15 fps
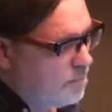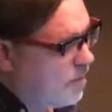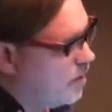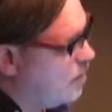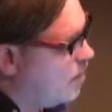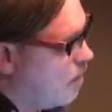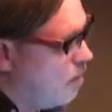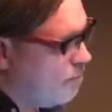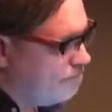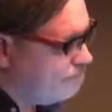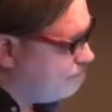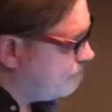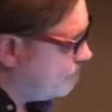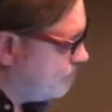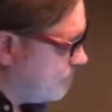But no,
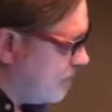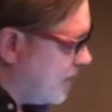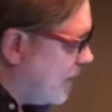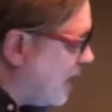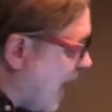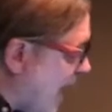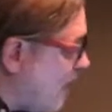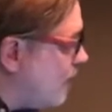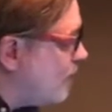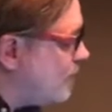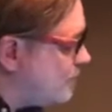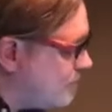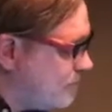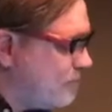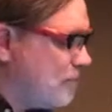
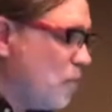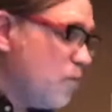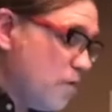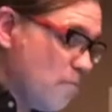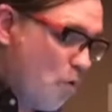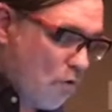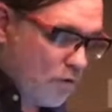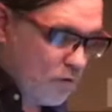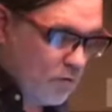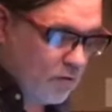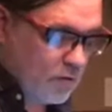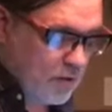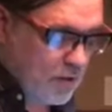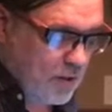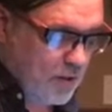Gala was mortal,
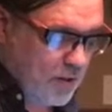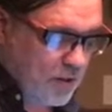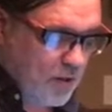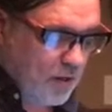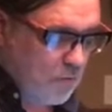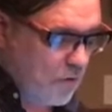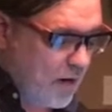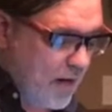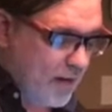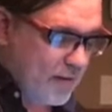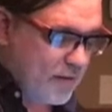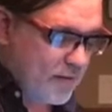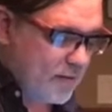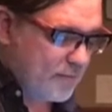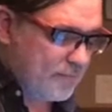
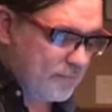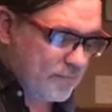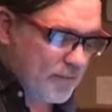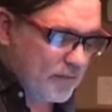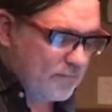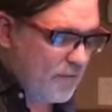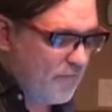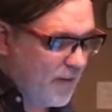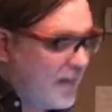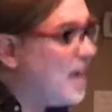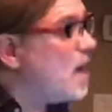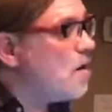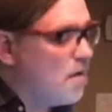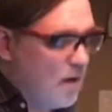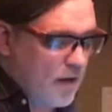whereas
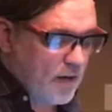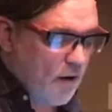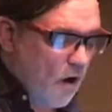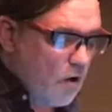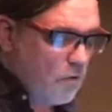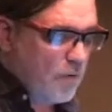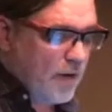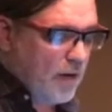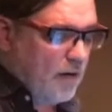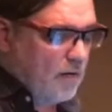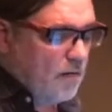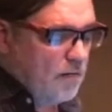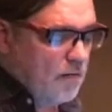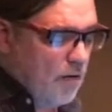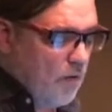Venera and all men
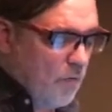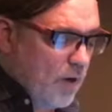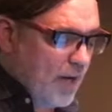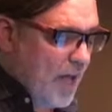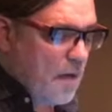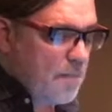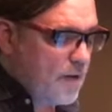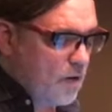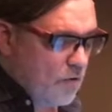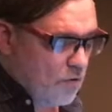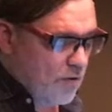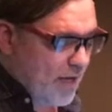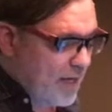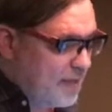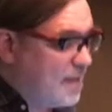who inhabit
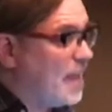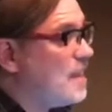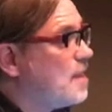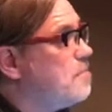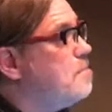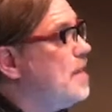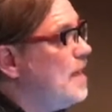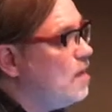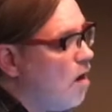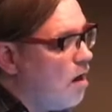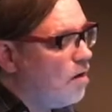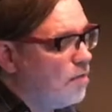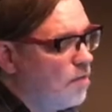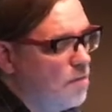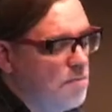her exists
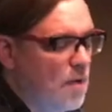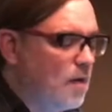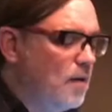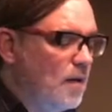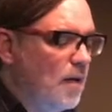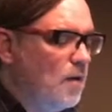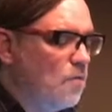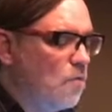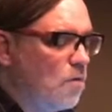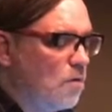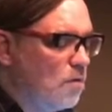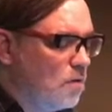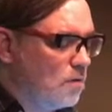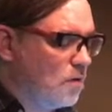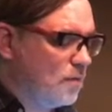beyond the mundane world.